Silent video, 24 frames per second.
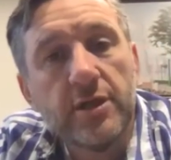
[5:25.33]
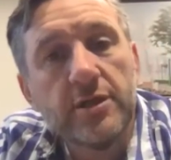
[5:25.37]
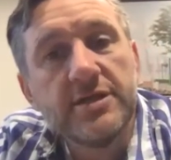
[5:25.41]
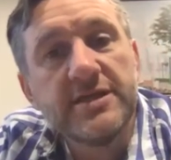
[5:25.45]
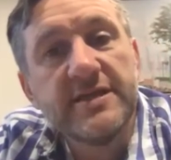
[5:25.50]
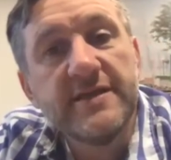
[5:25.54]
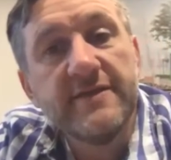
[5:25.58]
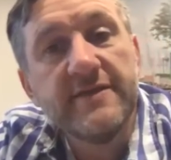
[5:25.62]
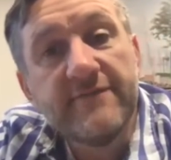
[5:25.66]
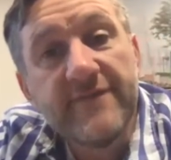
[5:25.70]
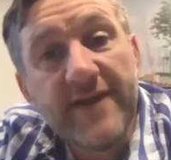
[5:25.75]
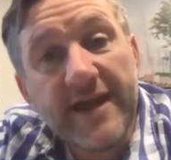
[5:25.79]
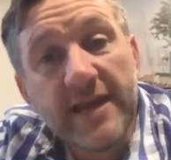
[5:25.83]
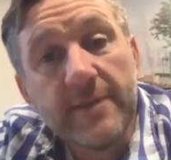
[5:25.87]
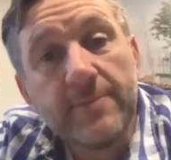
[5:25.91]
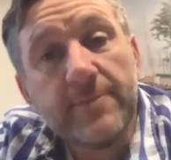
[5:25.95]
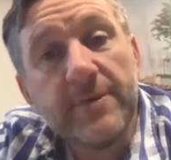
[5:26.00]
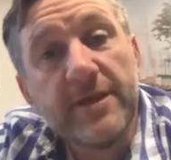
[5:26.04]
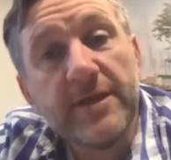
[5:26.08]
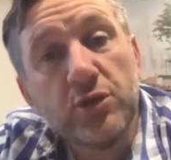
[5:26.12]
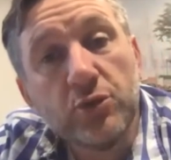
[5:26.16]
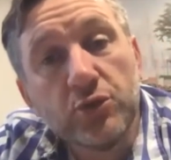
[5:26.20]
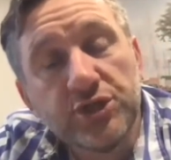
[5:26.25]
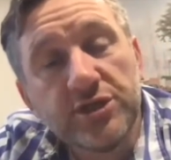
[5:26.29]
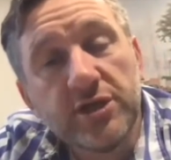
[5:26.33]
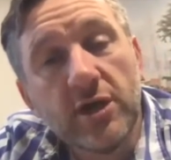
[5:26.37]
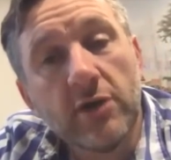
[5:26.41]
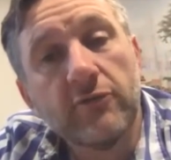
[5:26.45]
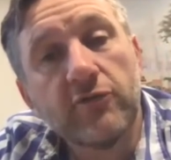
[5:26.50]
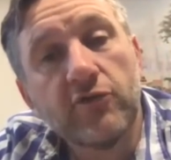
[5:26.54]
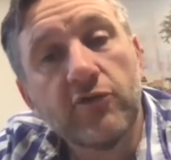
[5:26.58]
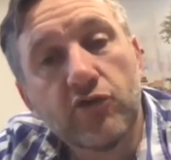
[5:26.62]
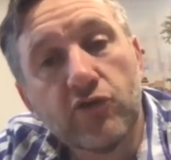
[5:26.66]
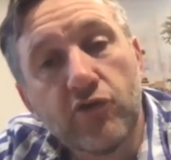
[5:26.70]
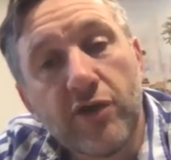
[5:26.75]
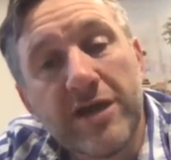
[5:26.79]
developing yourself,
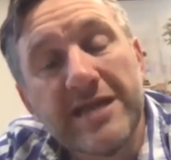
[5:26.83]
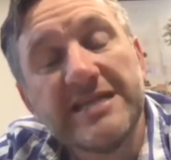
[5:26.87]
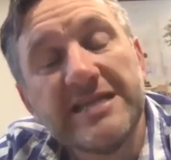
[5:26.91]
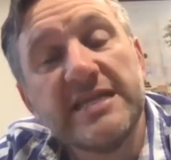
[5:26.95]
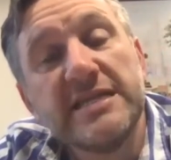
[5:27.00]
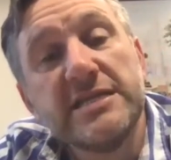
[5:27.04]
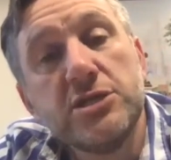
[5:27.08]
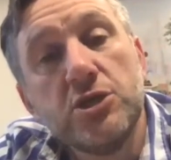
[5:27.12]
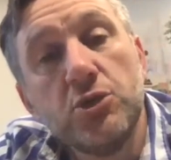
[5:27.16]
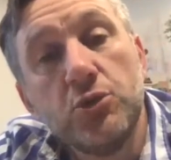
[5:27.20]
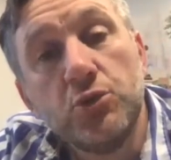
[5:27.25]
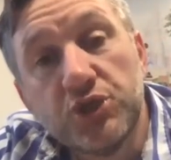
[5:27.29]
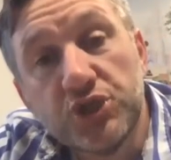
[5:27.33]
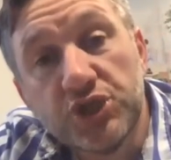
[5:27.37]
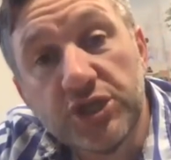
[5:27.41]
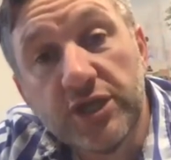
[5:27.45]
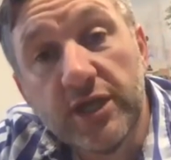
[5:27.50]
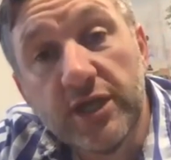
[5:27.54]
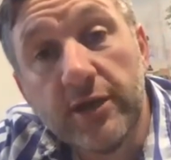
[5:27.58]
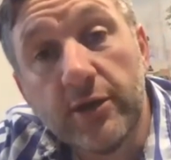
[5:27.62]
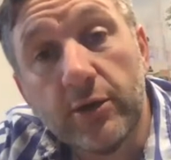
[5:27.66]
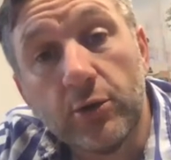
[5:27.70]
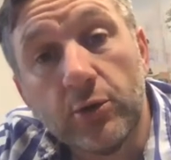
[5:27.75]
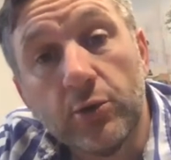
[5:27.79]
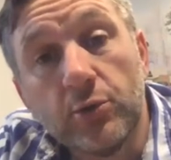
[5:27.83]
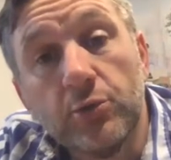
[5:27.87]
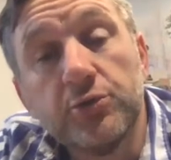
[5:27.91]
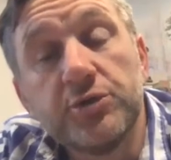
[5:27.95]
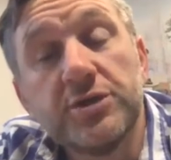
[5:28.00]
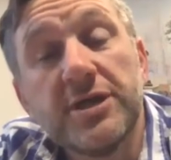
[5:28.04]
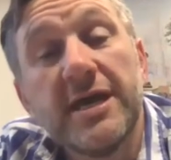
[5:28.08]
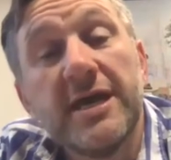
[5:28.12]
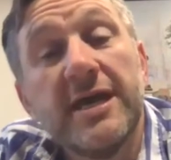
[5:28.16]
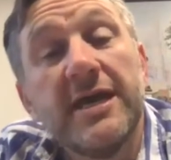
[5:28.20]
creating new skills